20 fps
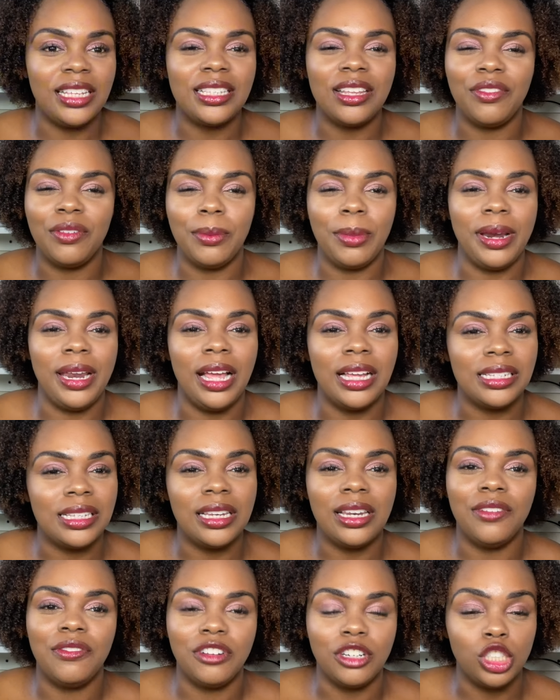everybody has a
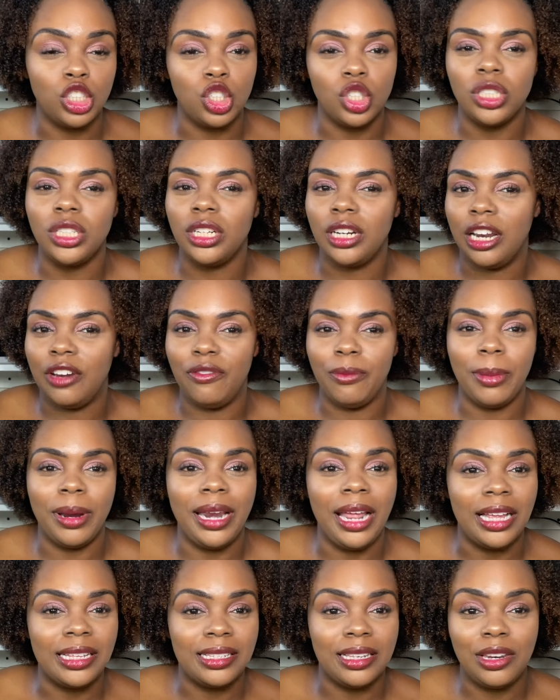different zhuzh, and everybody
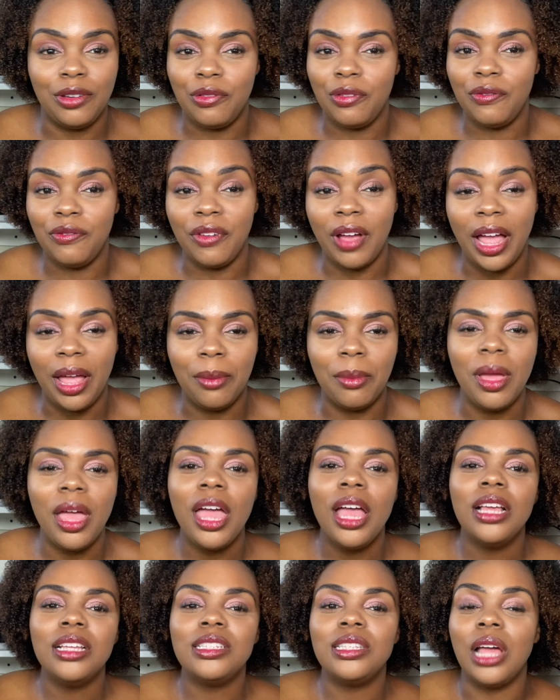has a different vibe.
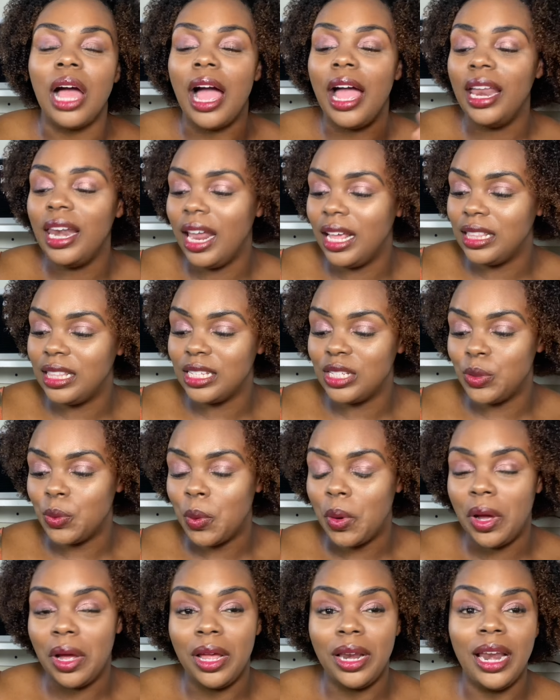So I like this
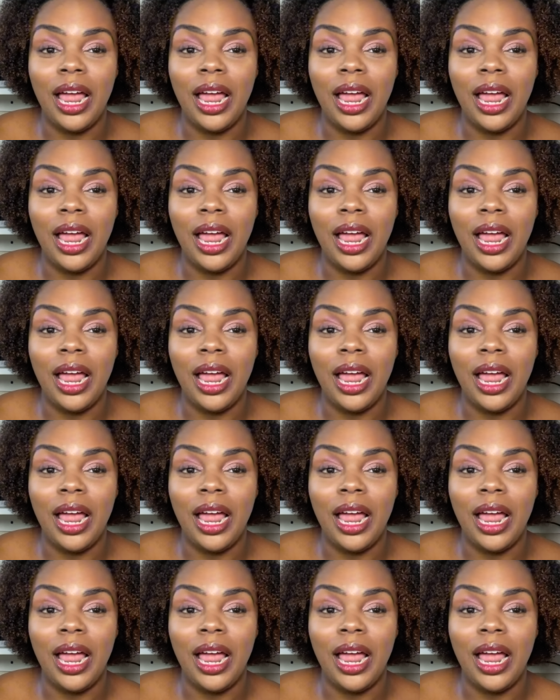one.